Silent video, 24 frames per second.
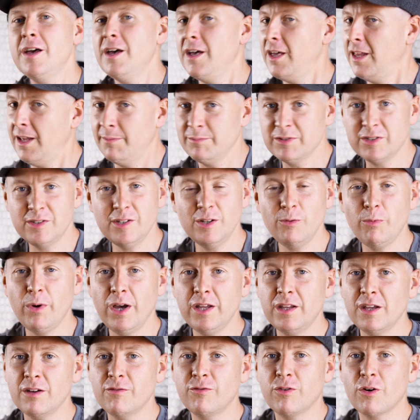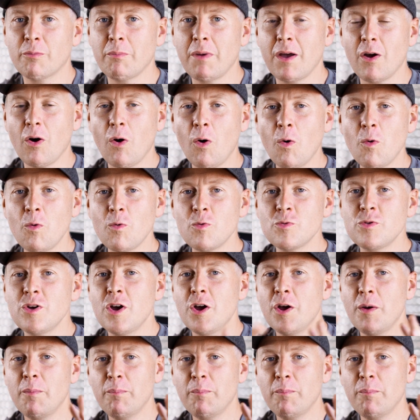and I'm still waiting for my own